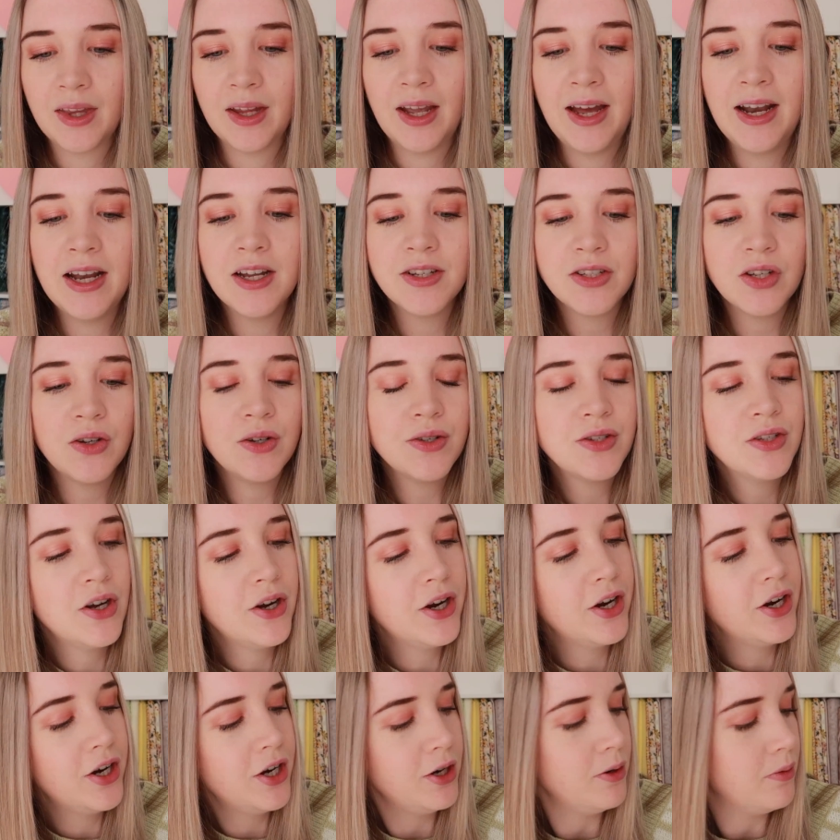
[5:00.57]
And it's
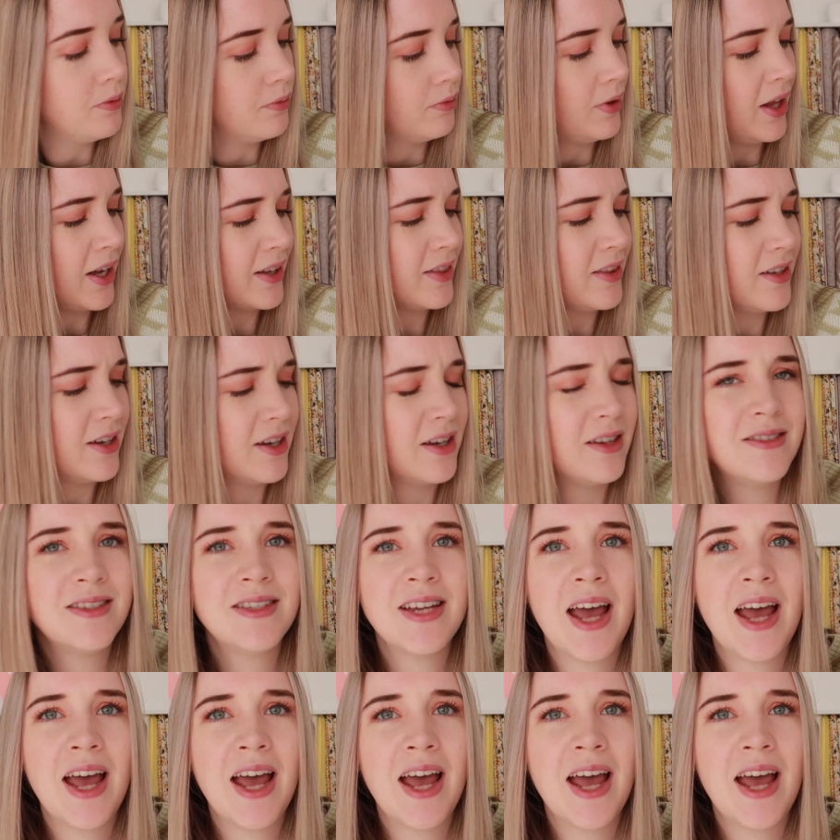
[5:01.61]
also like the